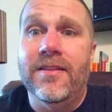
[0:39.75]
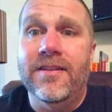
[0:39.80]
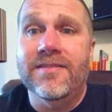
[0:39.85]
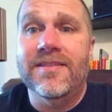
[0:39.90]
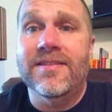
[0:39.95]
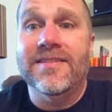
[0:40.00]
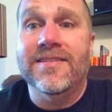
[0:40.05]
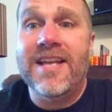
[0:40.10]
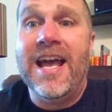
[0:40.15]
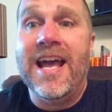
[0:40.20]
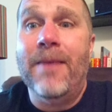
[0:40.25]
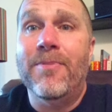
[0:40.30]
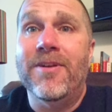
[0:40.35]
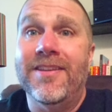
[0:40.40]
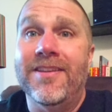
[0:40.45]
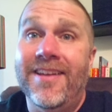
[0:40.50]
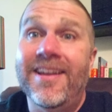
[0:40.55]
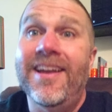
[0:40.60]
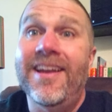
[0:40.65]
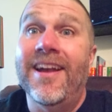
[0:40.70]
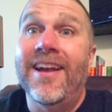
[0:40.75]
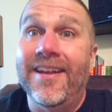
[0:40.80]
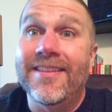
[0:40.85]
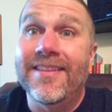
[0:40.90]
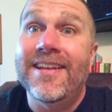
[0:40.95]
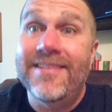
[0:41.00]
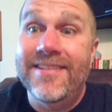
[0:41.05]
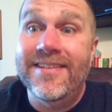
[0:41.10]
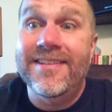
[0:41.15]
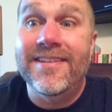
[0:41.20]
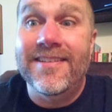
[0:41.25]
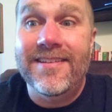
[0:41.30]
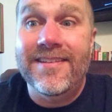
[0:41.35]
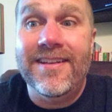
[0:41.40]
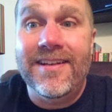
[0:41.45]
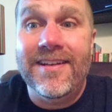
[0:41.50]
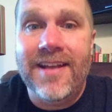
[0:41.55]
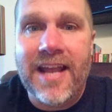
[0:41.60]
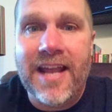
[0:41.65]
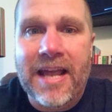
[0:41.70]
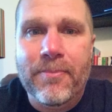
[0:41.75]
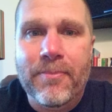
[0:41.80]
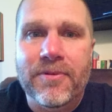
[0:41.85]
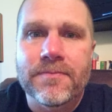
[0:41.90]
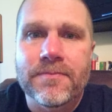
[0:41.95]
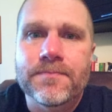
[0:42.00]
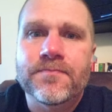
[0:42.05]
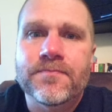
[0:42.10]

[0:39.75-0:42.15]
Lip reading: these things happened, yeah, they did indeed happen.